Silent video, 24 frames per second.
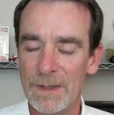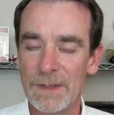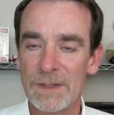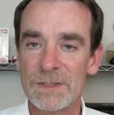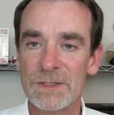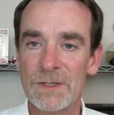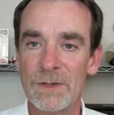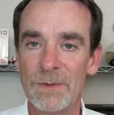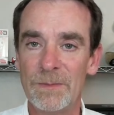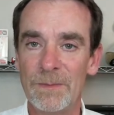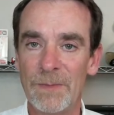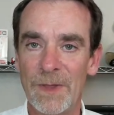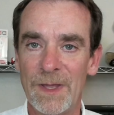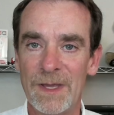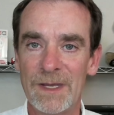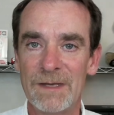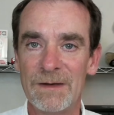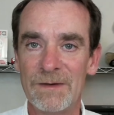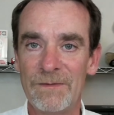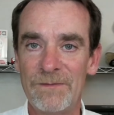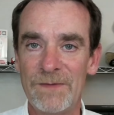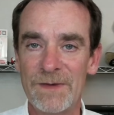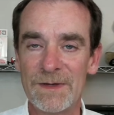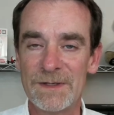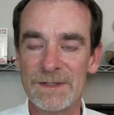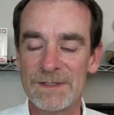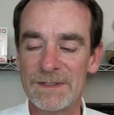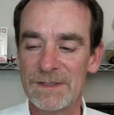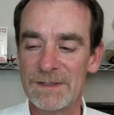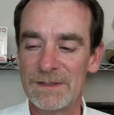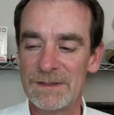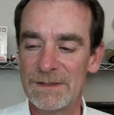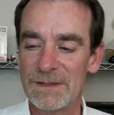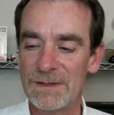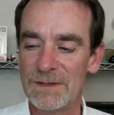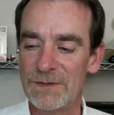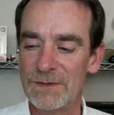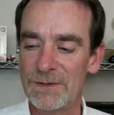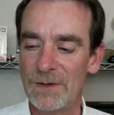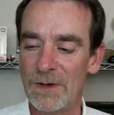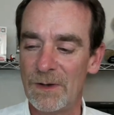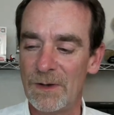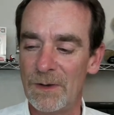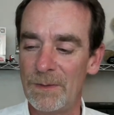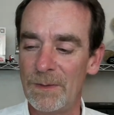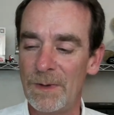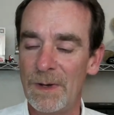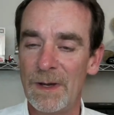So I can affix this to the
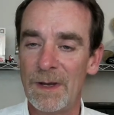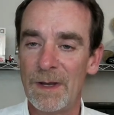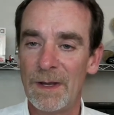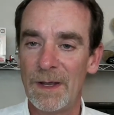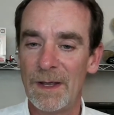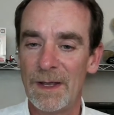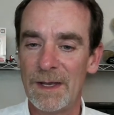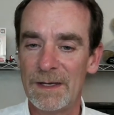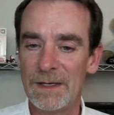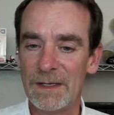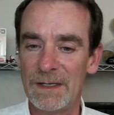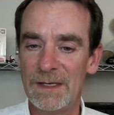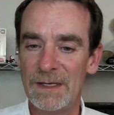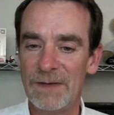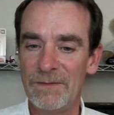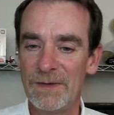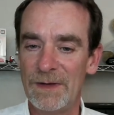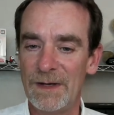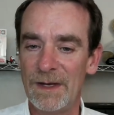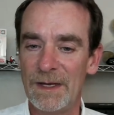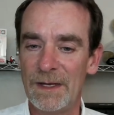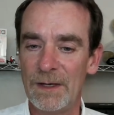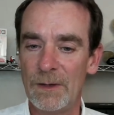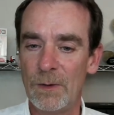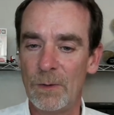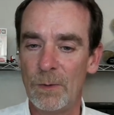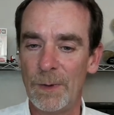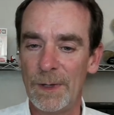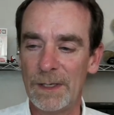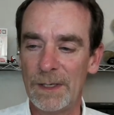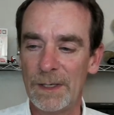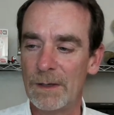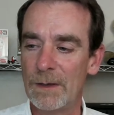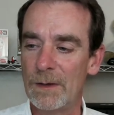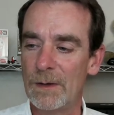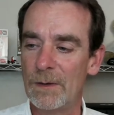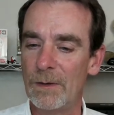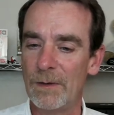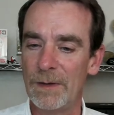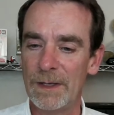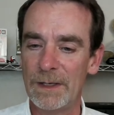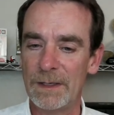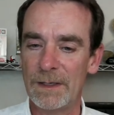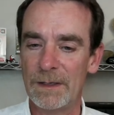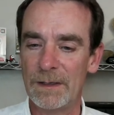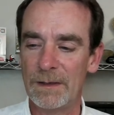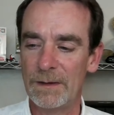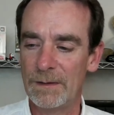drone, I can give it a quick
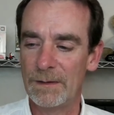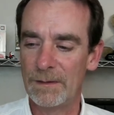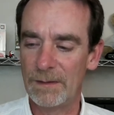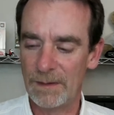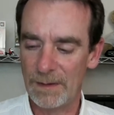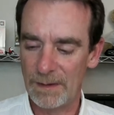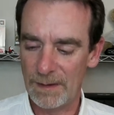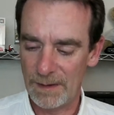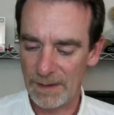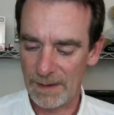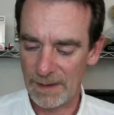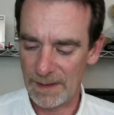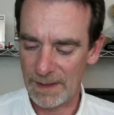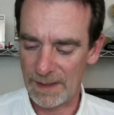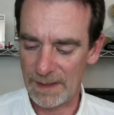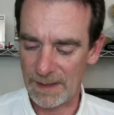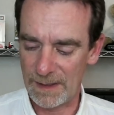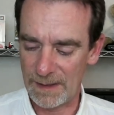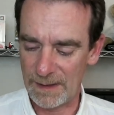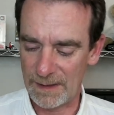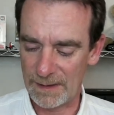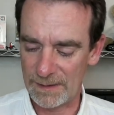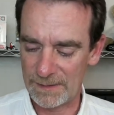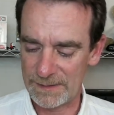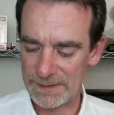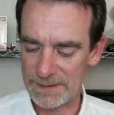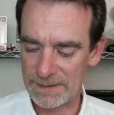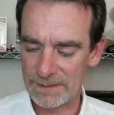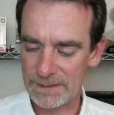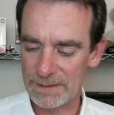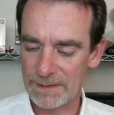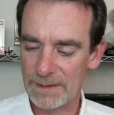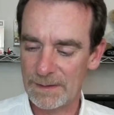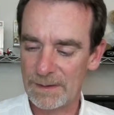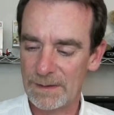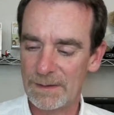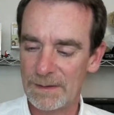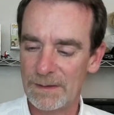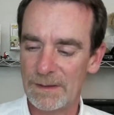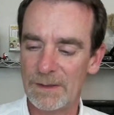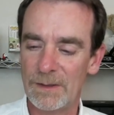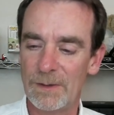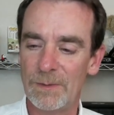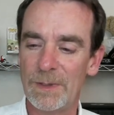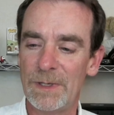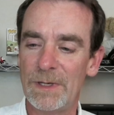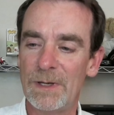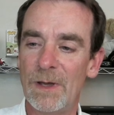click, and
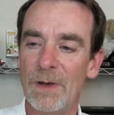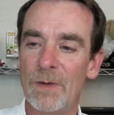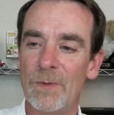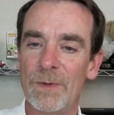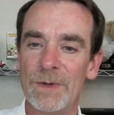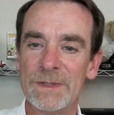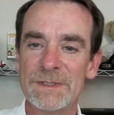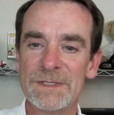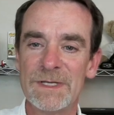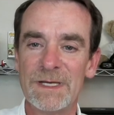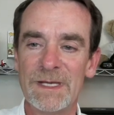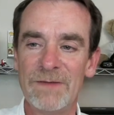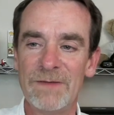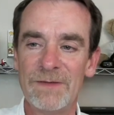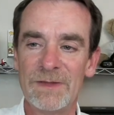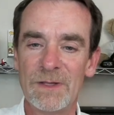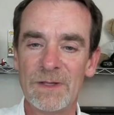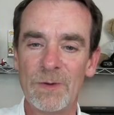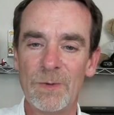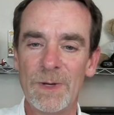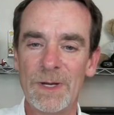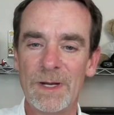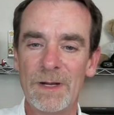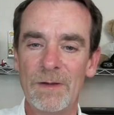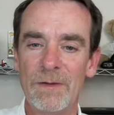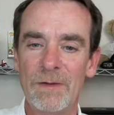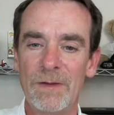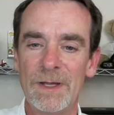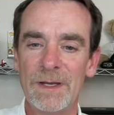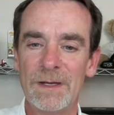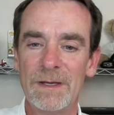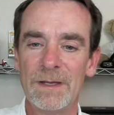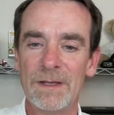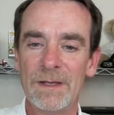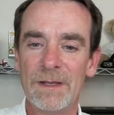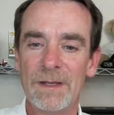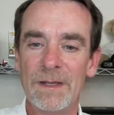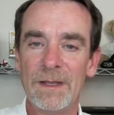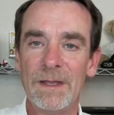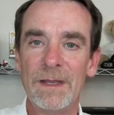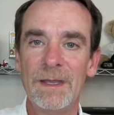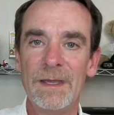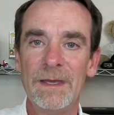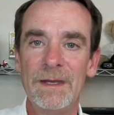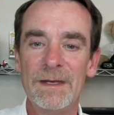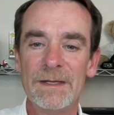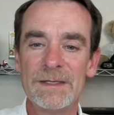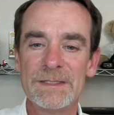there we go. Once I give it the quick click,
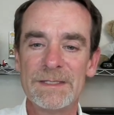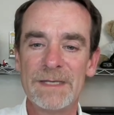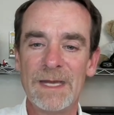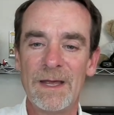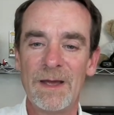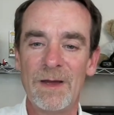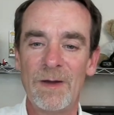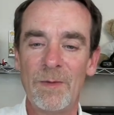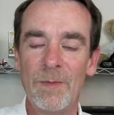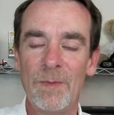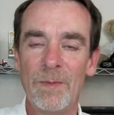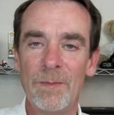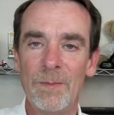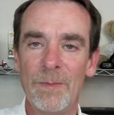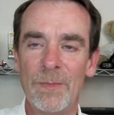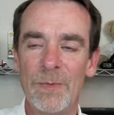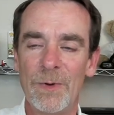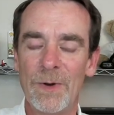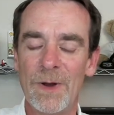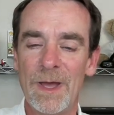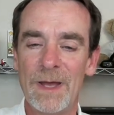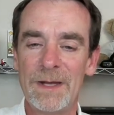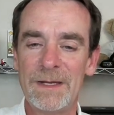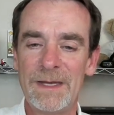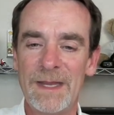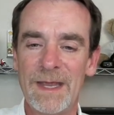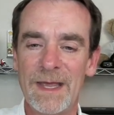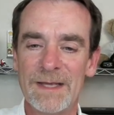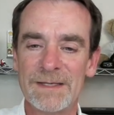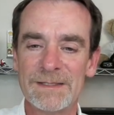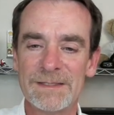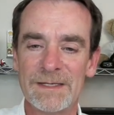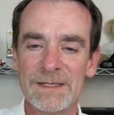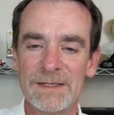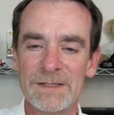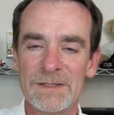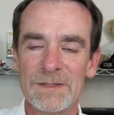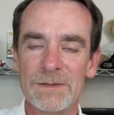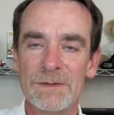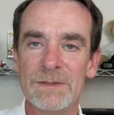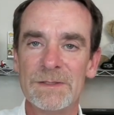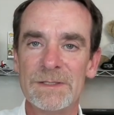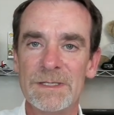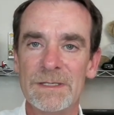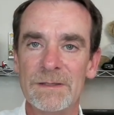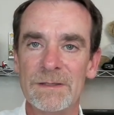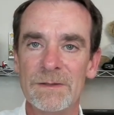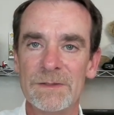it is now broadcasting. So you
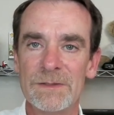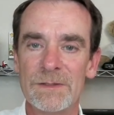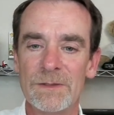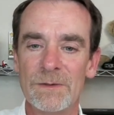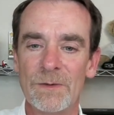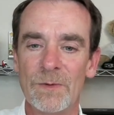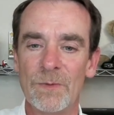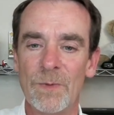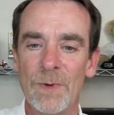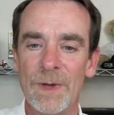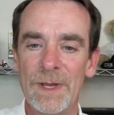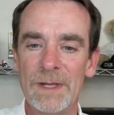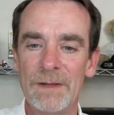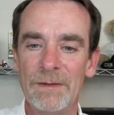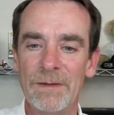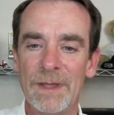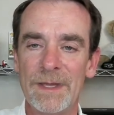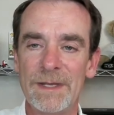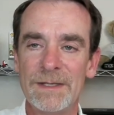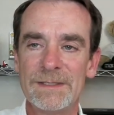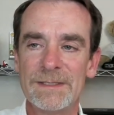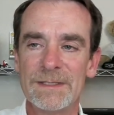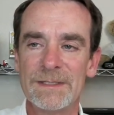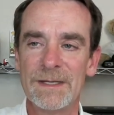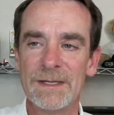see those little white lights